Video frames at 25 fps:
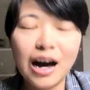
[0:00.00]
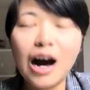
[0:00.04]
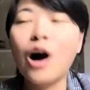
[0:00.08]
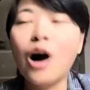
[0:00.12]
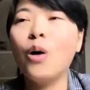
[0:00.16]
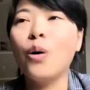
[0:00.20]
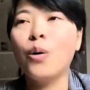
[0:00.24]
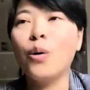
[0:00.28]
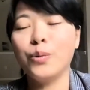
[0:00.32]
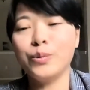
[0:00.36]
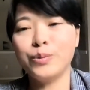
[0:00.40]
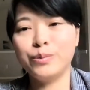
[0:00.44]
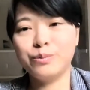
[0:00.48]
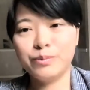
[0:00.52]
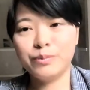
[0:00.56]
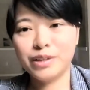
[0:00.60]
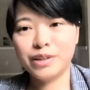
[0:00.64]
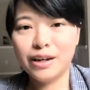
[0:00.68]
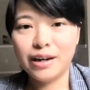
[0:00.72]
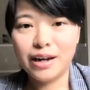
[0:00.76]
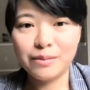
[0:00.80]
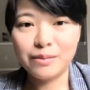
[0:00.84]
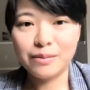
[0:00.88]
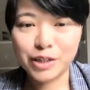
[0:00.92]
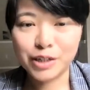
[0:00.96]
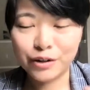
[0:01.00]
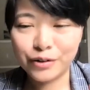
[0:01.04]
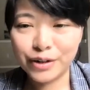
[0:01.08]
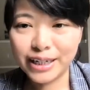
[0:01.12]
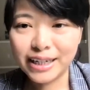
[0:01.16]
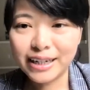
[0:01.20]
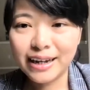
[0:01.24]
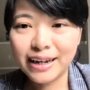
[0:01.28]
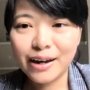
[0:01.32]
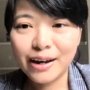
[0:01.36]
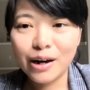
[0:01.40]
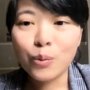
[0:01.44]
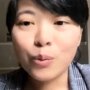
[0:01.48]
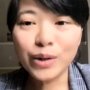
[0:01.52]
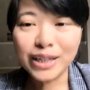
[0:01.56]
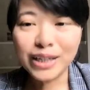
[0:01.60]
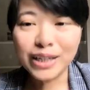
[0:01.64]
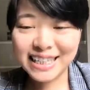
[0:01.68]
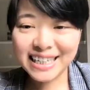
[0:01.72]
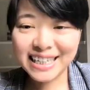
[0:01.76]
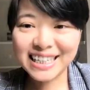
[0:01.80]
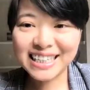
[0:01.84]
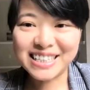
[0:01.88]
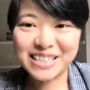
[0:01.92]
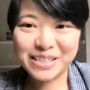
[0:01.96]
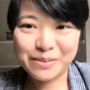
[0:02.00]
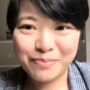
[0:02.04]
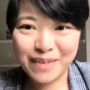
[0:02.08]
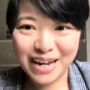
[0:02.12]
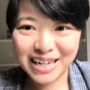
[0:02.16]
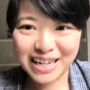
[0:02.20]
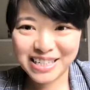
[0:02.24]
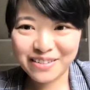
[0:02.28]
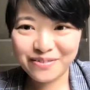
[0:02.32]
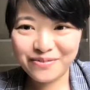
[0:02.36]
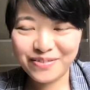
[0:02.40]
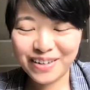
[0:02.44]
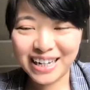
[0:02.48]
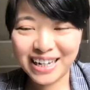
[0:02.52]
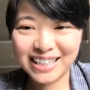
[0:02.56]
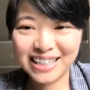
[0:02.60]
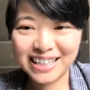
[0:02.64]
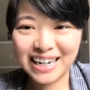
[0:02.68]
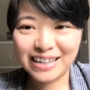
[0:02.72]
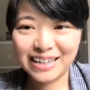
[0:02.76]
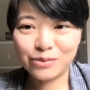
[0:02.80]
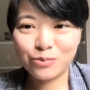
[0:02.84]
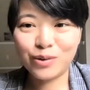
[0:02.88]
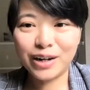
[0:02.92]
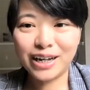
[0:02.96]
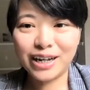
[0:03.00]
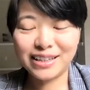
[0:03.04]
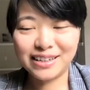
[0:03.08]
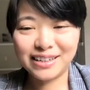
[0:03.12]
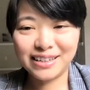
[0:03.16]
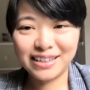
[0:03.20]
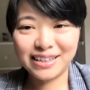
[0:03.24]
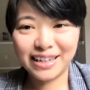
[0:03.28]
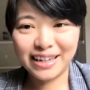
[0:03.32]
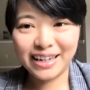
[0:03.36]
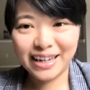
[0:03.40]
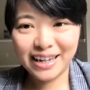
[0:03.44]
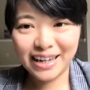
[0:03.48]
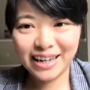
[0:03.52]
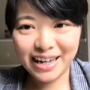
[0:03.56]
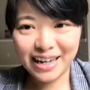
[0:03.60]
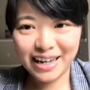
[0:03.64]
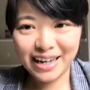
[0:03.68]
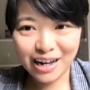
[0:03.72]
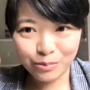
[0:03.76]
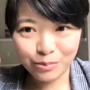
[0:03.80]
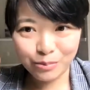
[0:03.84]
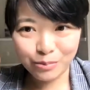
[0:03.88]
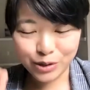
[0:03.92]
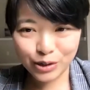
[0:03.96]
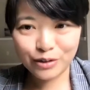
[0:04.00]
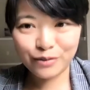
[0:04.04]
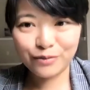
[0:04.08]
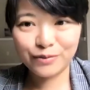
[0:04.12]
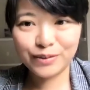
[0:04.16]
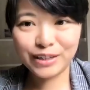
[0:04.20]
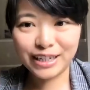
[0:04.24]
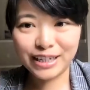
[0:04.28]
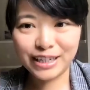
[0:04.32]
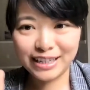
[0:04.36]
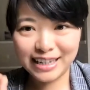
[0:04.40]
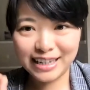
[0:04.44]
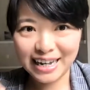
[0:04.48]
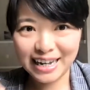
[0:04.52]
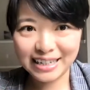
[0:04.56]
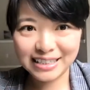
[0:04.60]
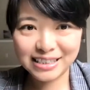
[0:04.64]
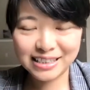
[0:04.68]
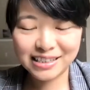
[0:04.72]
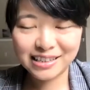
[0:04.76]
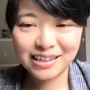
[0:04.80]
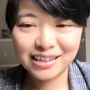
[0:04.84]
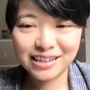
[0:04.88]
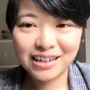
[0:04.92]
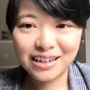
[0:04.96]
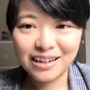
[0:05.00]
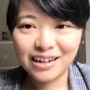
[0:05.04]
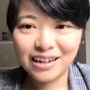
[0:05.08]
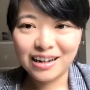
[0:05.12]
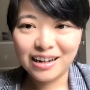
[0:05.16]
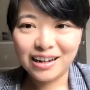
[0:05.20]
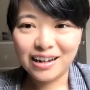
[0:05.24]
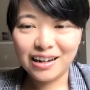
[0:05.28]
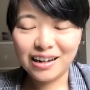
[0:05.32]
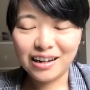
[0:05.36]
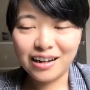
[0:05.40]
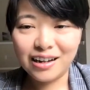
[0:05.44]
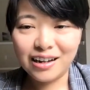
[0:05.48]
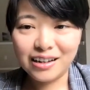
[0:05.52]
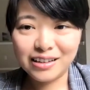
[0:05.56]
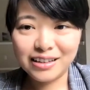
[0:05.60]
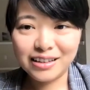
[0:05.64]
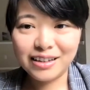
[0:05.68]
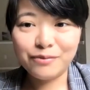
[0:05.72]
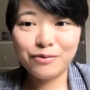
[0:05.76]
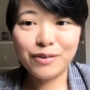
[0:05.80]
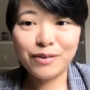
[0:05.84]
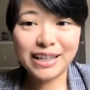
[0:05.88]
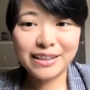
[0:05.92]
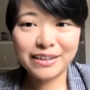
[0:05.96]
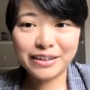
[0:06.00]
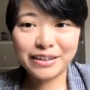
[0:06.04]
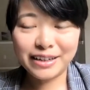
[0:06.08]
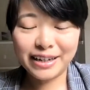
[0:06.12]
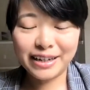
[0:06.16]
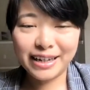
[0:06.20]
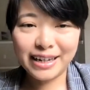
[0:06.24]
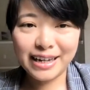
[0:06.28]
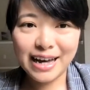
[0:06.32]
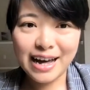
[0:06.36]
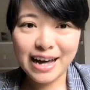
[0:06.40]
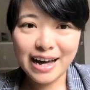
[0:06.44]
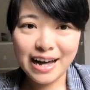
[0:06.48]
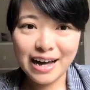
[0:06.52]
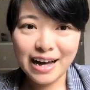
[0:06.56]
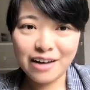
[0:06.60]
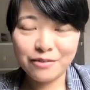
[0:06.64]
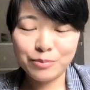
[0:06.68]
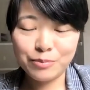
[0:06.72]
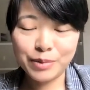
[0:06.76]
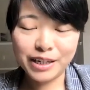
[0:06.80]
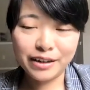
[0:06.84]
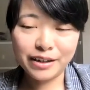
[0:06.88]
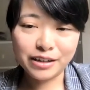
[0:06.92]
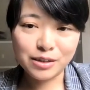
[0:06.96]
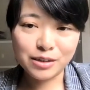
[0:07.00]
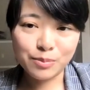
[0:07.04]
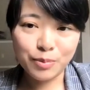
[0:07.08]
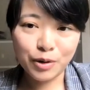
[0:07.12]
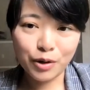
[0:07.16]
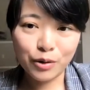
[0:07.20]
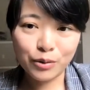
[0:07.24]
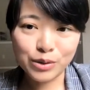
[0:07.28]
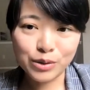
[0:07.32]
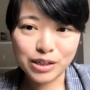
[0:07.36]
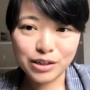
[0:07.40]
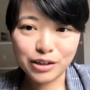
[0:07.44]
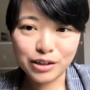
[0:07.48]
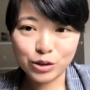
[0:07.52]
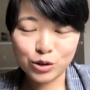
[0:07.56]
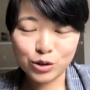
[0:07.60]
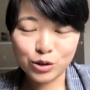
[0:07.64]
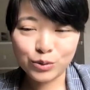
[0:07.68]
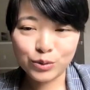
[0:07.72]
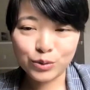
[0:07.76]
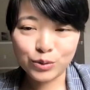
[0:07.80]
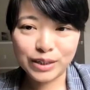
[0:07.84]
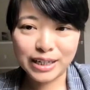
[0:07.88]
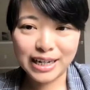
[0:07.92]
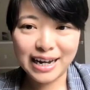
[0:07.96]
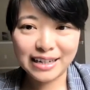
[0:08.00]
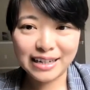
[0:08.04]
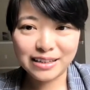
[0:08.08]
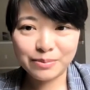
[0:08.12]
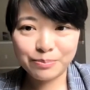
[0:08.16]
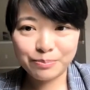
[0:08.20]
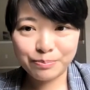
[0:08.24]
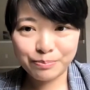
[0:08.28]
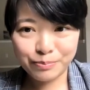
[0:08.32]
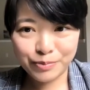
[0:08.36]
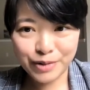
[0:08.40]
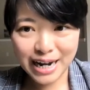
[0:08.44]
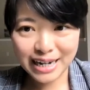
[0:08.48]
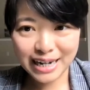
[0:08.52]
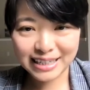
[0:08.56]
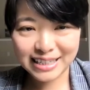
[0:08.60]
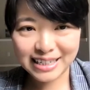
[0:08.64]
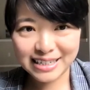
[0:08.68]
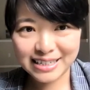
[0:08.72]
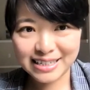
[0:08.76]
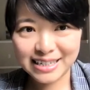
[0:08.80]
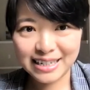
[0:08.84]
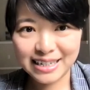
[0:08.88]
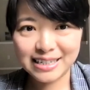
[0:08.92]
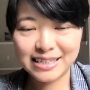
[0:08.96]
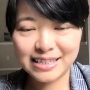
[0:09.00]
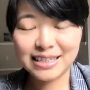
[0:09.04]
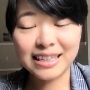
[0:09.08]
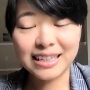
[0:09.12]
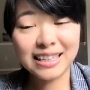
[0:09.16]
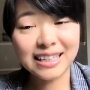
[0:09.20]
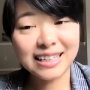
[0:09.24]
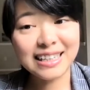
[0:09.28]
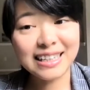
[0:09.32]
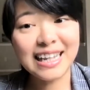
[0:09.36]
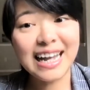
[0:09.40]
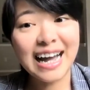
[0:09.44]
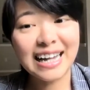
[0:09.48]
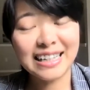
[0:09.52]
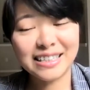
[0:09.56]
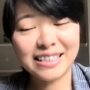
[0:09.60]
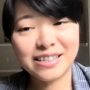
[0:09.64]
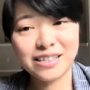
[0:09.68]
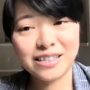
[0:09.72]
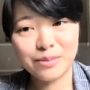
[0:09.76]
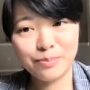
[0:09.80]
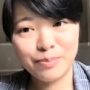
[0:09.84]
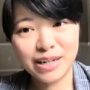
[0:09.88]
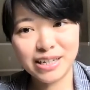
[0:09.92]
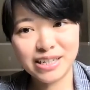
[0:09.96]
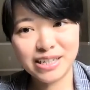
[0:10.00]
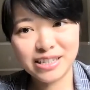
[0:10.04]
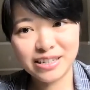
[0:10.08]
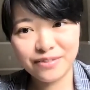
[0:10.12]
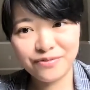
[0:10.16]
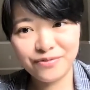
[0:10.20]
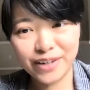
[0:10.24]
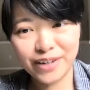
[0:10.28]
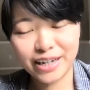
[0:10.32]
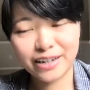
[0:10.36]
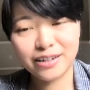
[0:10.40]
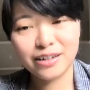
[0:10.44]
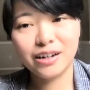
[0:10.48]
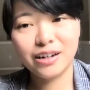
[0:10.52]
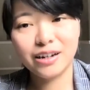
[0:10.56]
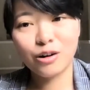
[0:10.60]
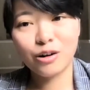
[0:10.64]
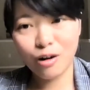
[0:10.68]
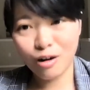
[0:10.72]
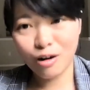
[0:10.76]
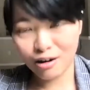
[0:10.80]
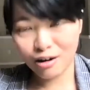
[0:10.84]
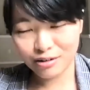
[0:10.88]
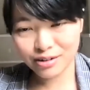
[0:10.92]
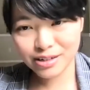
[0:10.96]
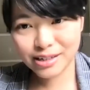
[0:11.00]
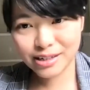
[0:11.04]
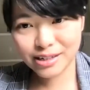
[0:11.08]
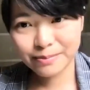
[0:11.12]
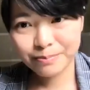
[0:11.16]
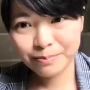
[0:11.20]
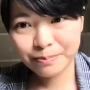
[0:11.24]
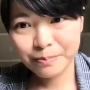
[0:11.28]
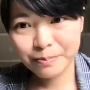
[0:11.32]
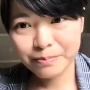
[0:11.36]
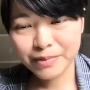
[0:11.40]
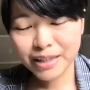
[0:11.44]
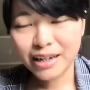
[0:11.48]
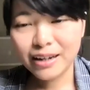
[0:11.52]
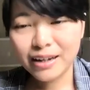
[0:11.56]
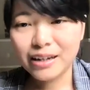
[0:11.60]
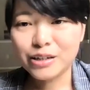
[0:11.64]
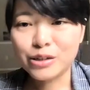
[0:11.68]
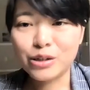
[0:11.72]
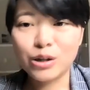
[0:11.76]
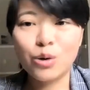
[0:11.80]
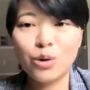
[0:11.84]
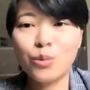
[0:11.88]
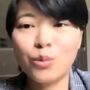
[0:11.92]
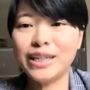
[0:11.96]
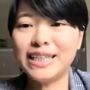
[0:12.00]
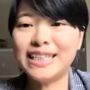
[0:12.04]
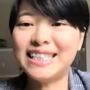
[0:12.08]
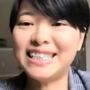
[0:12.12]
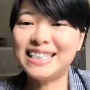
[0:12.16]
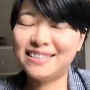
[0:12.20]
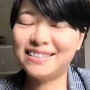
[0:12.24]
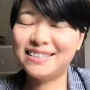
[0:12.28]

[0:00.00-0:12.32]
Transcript: oh, I'm sorry, we did specify that whether they observed that, uh, that whether they have been exposed to that practices in that specific course. So we